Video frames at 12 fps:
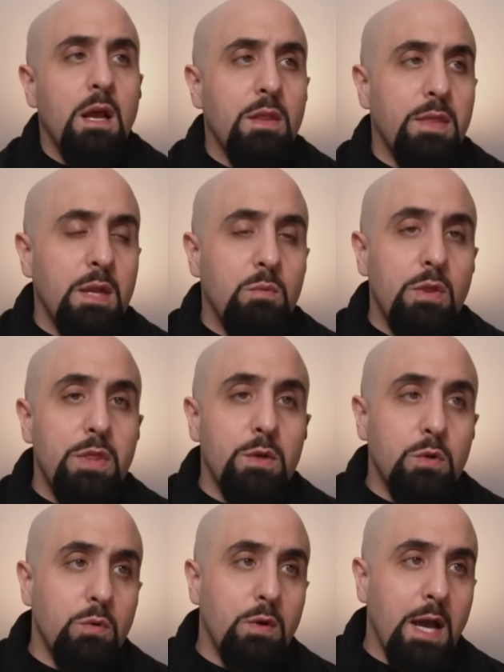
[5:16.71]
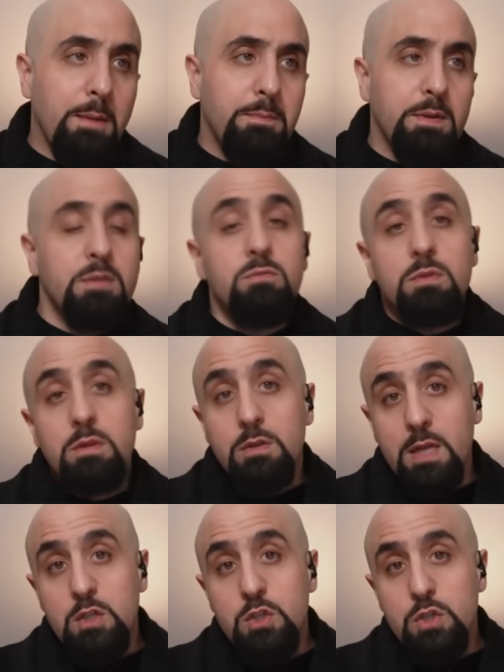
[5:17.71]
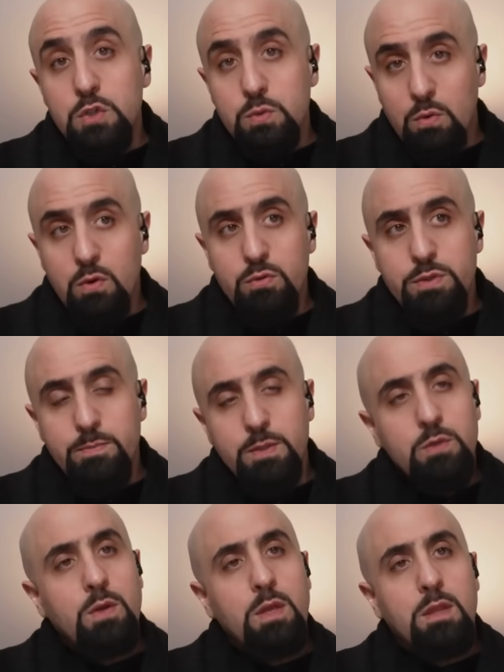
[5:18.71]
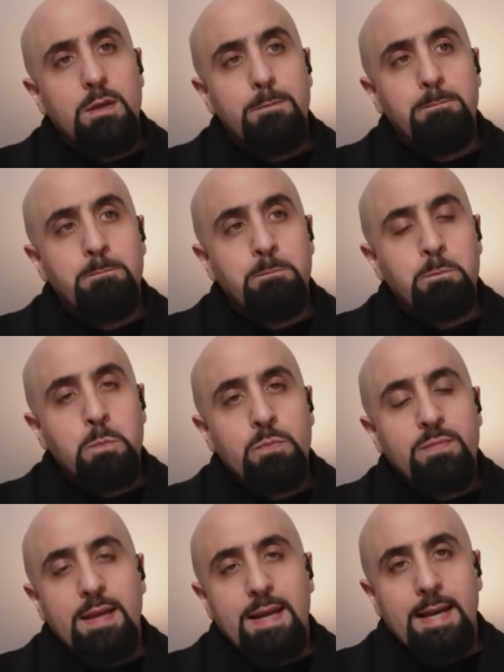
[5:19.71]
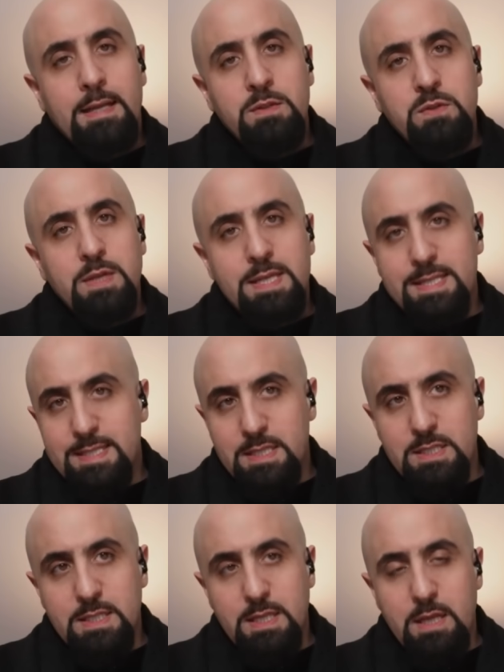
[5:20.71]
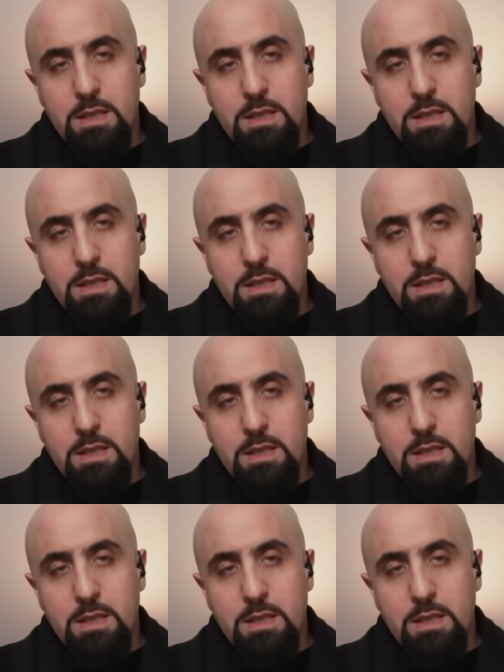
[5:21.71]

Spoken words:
And then when the coup happened, tensions rose between them and Sisi.